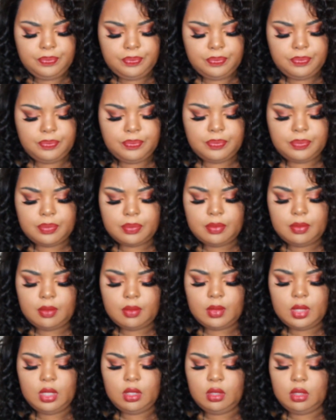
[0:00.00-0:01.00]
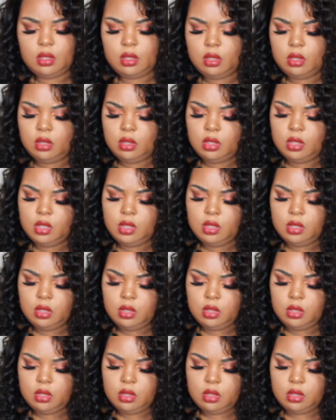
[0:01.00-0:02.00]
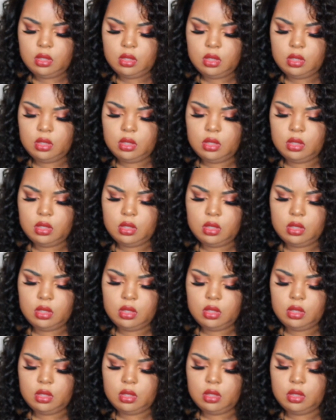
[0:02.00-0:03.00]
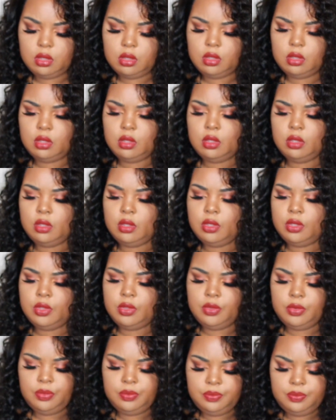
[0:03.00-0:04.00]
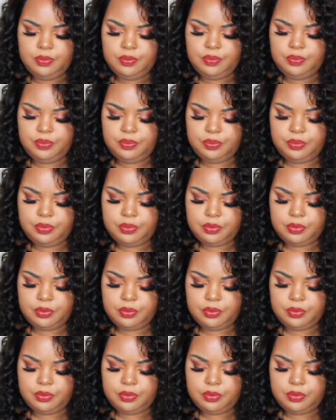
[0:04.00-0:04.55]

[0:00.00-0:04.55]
Nobody speaks.